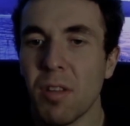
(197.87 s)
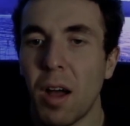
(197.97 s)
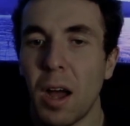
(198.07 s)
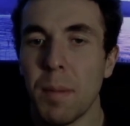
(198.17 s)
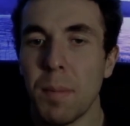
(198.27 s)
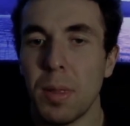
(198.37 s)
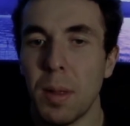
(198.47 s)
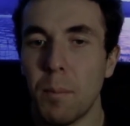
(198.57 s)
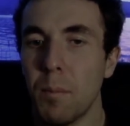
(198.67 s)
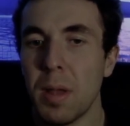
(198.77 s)
time in
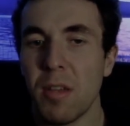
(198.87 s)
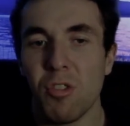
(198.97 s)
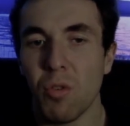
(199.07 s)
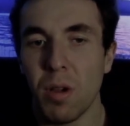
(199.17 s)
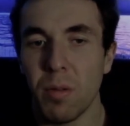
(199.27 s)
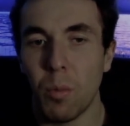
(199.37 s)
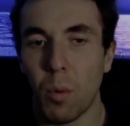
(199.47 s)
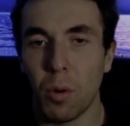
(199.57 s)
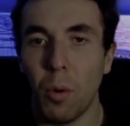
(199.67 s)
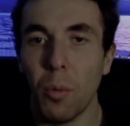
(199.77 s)
the history of the
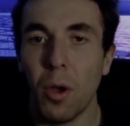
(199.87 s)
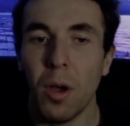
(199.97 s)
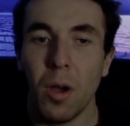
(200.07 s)
world